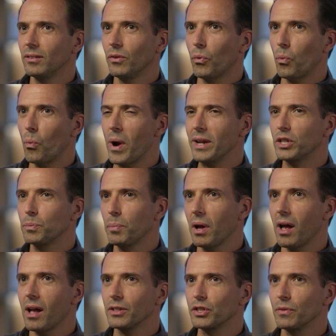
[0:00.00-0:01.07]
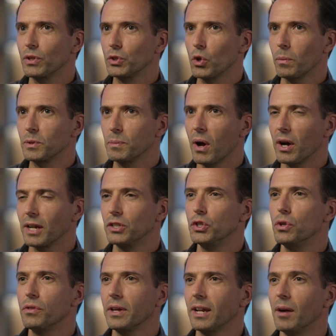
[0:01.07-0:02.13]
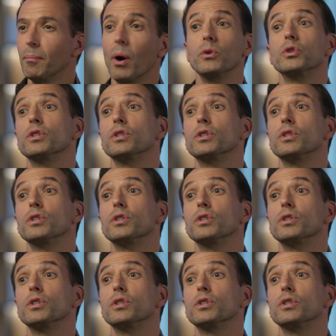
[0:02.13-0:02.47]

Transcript: Which parts of the jobs market do you think are most